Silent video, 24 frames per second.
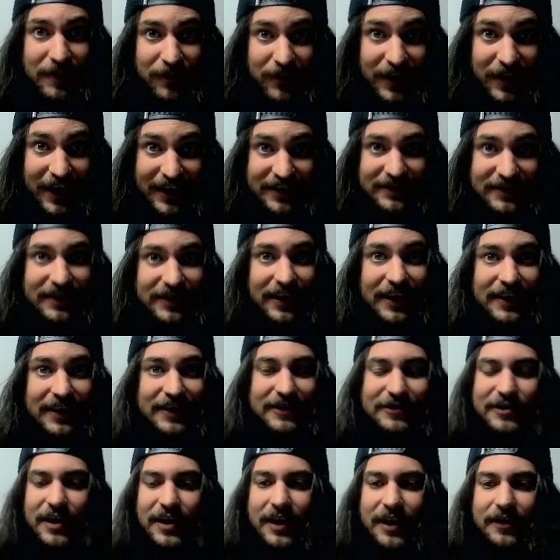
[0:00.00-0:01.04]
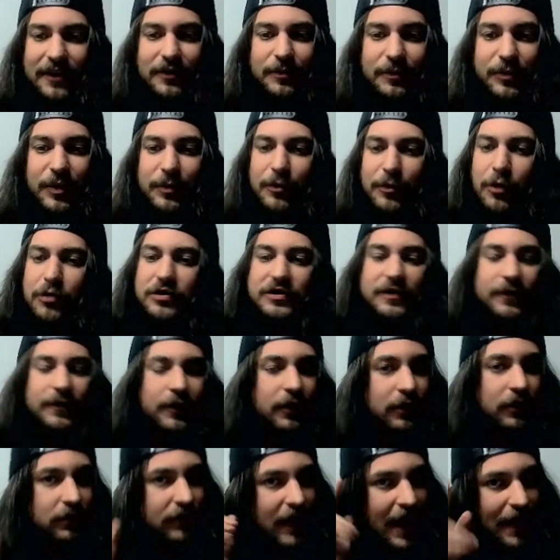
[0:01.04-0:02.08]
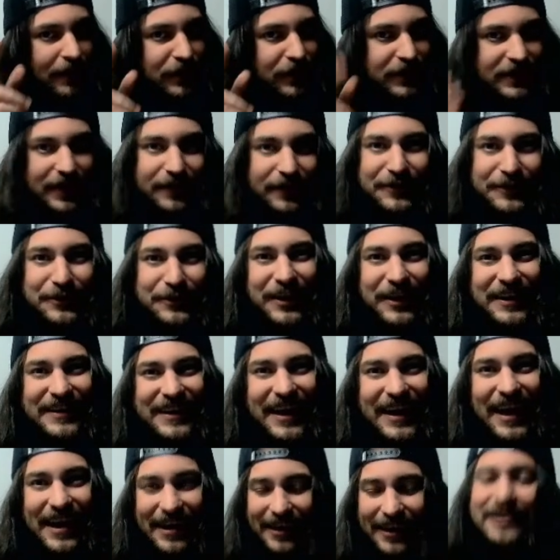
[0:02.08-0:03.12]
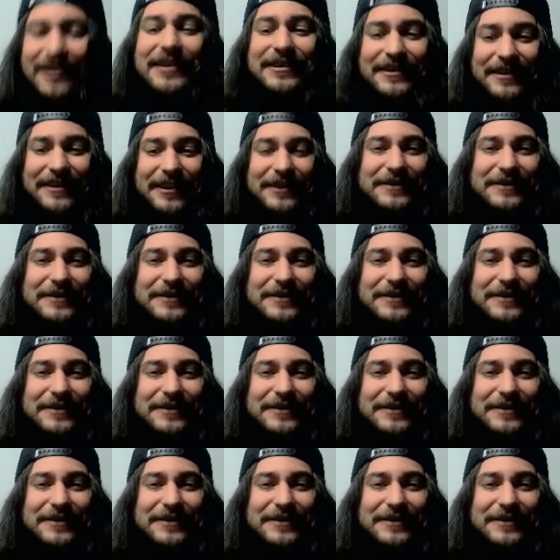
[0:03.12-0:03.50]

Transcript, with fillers: you guys like the channel. But most of all, have yourselves a great day. I'll